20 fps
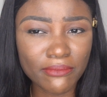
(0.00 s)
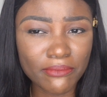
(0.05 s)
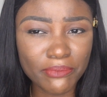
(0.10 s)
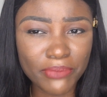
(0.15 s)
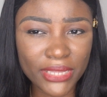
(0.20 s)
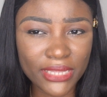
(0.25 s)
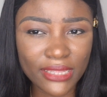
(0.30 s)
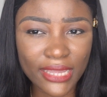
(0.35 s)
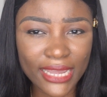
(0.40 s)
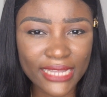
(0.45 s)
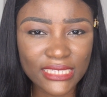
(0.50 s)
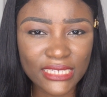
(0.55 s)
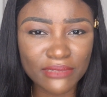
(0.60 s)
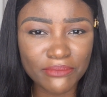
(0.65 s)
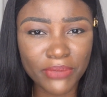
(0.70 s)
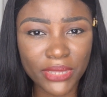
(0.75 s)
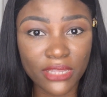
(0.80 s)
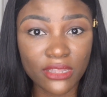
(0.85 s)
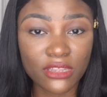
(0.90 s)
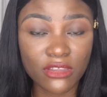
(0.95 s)

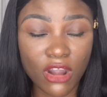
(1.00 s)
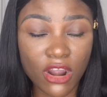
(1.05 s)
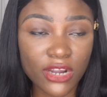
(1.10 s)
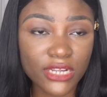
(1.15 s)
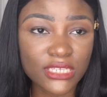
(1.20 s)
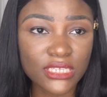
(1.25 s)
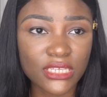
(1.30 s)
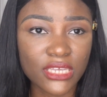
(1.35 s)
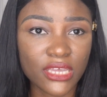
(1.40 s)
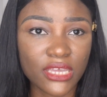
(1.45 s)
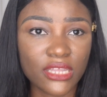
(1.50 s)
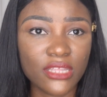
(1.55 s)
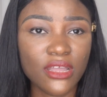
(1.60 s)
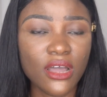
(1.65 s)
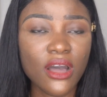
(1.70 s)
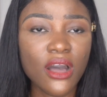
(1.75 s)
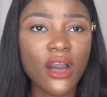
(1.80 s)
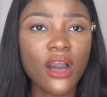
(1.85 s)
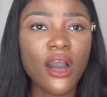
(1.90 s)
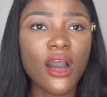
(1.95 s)
being dark skinned.
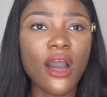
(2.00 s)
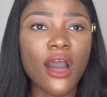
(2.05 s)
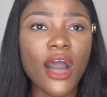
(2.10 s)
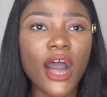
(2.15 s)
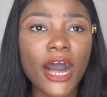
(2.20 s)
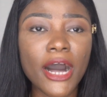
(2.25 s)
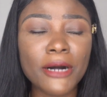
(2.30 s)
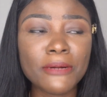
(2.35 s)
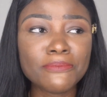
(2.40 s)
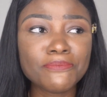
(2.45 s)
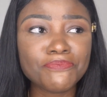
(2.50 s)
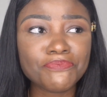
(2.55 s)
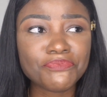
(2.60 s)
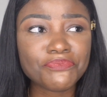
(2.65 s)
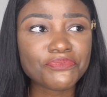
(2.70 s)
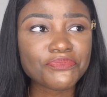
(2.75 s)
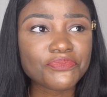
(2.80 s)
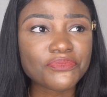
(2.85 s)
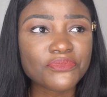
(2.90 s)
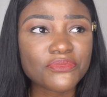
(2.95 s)

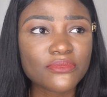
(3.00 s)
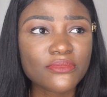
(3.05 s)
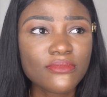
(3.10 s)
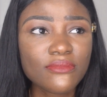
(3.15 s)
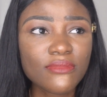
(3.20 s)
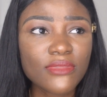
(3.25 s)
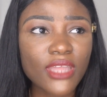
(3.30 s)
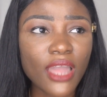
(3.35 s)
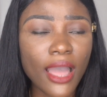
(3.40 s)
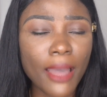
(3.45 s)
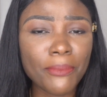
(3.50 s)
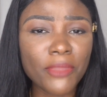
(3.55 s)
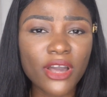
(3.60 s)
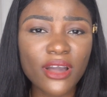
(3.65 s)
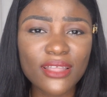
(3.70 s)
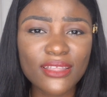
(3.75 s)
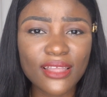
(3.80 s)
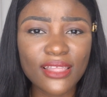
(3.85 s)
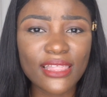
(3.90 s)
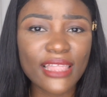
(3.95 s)
I'm not
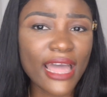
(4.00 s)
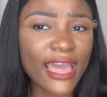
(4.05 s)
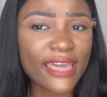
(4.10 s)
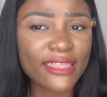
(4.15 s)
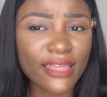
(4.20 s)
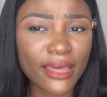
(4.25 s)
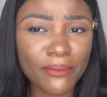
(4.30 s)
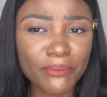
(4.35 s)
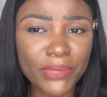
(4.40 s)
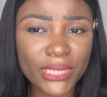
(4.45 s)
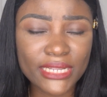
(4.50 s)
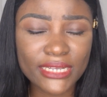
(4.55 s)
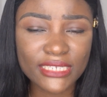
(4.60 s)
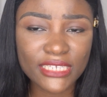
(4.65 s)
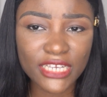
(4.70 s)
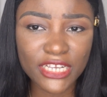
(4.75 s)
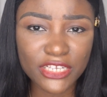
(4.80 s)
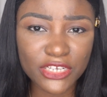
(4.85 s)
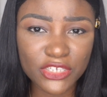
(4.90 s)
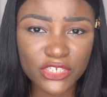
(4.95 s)
gonna lie that being a
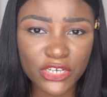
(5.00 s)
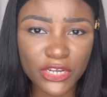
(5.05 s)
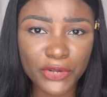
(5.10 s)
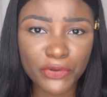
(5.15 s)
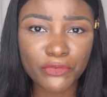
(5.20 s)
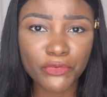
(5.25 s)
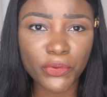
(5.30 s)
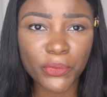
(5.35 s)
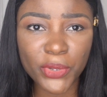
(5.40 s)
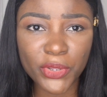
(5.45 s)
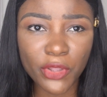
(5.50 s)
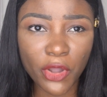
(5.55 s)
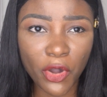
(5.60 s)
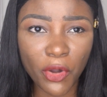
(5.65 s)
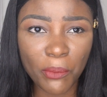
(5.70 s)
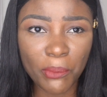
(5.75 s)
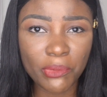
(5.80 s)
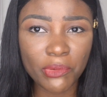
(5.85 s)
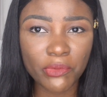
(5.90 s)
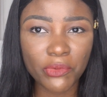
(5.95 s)
teenager growing
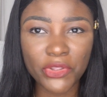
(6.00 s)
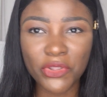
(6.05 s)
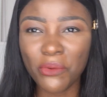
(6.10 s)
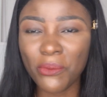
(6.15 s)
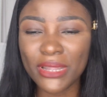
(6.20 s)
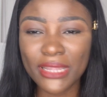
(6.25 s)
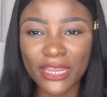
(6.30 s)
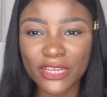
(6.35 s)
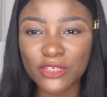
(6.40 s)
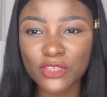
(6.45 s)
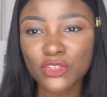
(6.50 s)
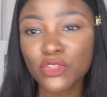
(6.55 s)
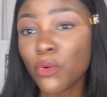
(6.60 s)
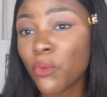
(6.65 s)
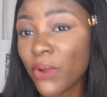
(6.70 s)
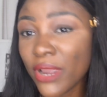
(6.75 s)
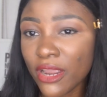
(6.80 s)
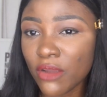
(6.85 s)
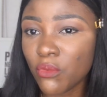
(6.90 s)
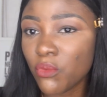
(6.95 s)
up, you know, when I used to
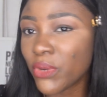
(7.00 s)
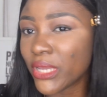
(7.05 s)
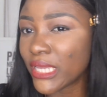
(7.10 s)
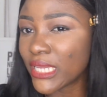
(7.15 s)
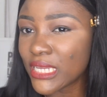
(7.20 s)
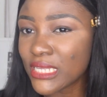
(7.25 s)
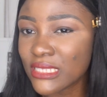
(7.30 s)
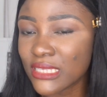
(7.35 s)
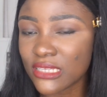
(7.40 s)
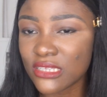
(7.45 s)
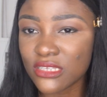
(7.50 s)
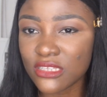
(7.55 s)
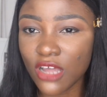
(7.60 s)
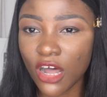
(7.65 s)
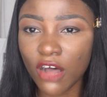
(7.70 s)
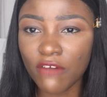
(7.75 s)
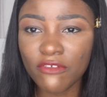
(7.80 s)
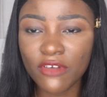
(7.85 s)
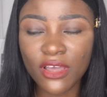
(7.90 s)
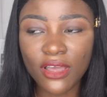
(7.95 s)
wear wigs and
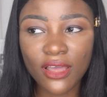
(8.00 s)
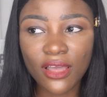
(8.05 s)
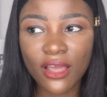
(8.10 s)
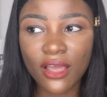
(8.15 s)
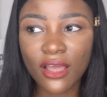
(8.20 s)
stuff,